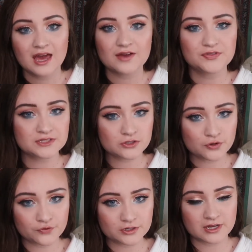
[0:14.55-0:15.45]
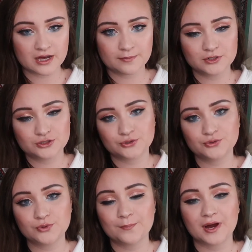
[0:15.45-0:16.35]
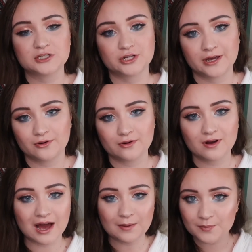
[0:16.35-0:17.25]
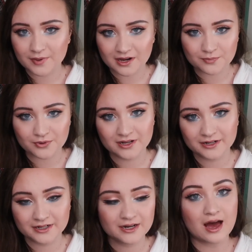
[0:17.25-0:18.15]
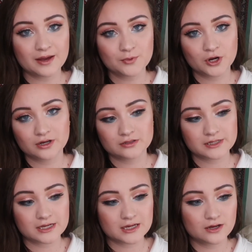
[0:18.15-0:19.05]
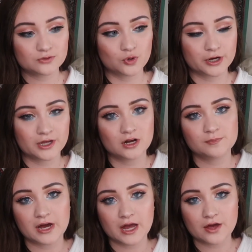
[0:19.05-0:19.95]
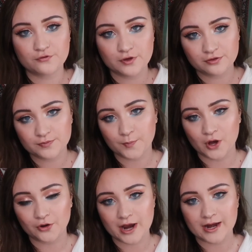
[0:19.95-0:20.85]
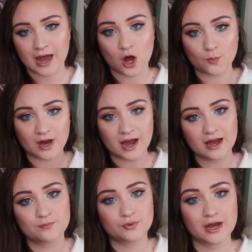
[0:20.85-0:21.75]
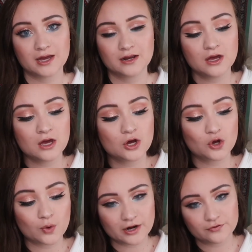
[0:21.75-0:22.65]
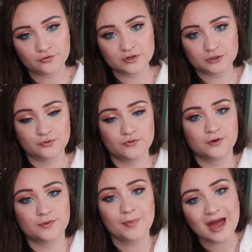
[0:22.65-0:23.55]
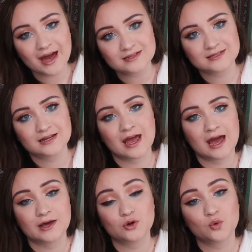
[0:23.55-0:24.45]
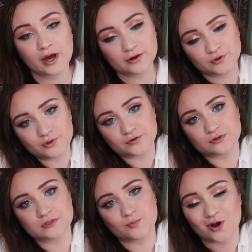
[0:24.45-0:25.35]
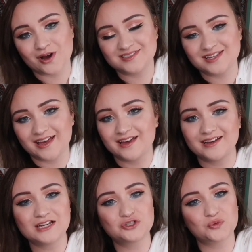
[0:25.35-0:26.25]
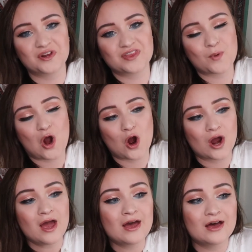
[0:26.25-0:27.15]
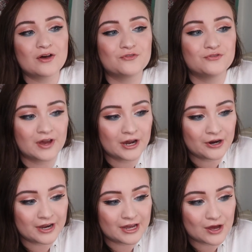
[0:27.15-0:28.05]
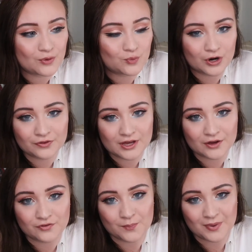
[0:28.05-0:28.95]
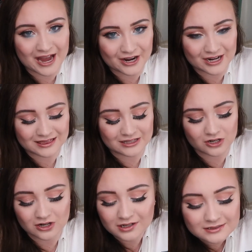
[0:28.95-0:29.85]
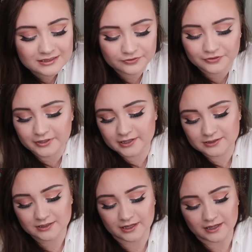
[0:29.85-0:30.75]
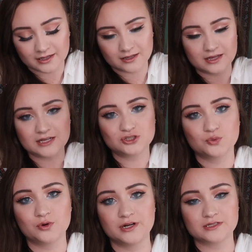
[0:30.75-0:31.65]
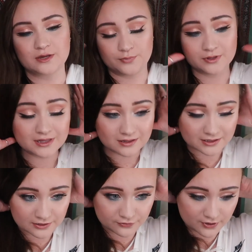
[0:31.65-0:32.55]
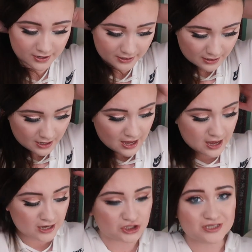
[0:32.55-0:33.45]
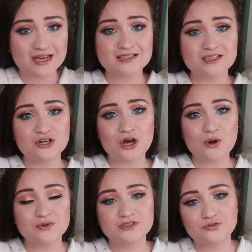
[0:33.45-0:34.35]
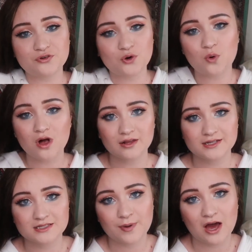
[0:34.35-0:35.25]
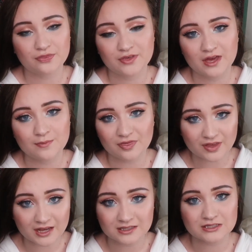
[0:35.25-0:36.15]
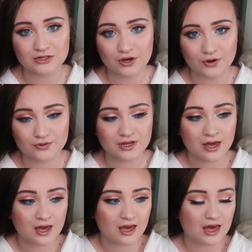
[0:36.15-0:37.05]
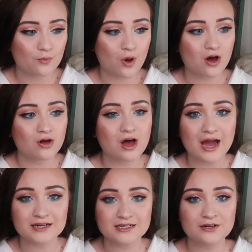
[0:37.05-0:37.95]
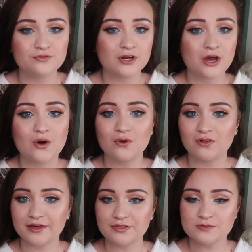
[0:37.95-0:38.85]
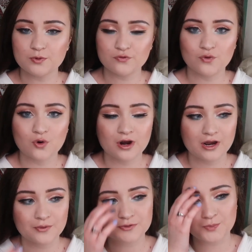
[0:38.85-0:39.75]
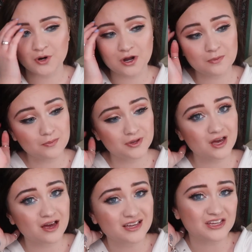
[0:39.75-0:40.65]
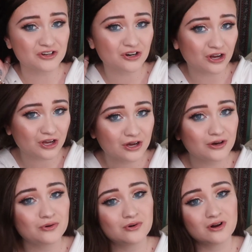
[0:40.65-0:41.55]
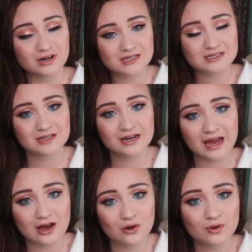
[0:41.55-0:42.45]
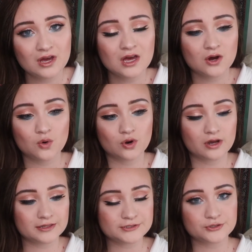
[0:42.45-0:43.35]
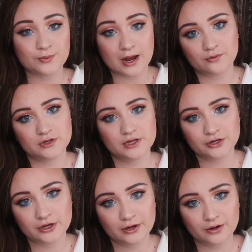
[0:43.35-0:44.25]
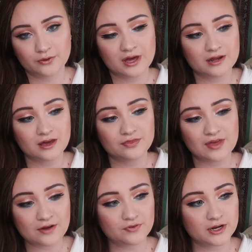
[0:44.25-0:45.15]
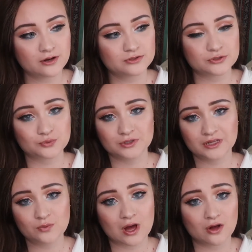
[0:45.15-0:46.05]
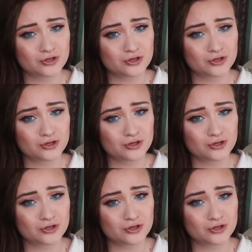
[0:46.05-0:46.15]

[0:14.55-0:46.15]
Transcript: If this is your first time to my channel, I'm a betta breeder. I am currently working on my 5th spawn right now, but I have bred quite a few fish before in the past and had quite a few different spawns, and each one of them are very worthy of comparing. They're all different, like each one is completely different and just has, you know, different qualities about them and things to note. And while I did a video like this before, it was probably a year ago, honestly now, or at least around a year ago, and that video did really well.